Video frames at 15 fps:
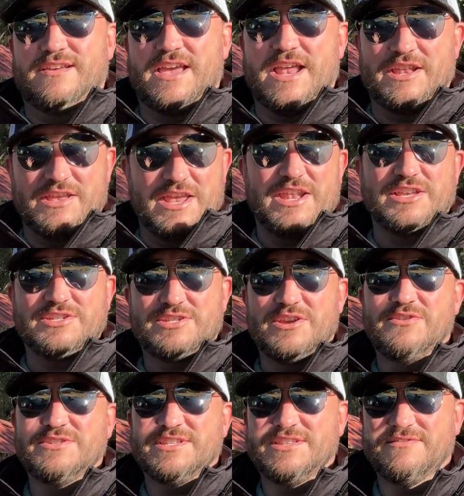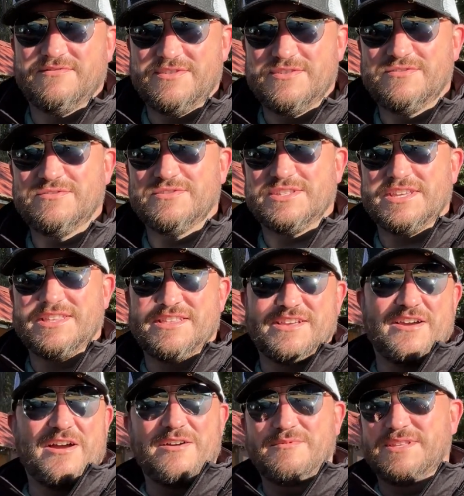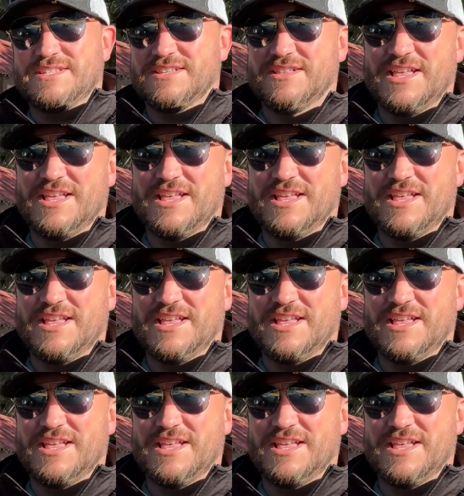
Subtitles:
and it shows in the views and the comments and the